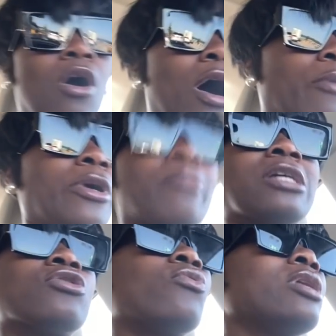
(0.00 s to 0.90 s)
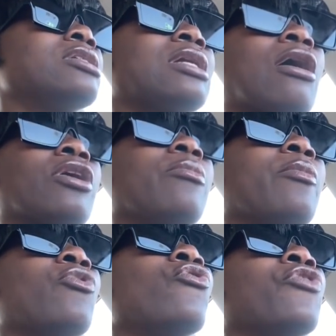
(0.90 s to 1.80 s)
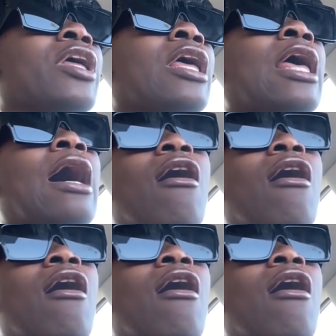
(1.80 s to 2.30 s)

go i'll put in my two weeks and i'll keep it moving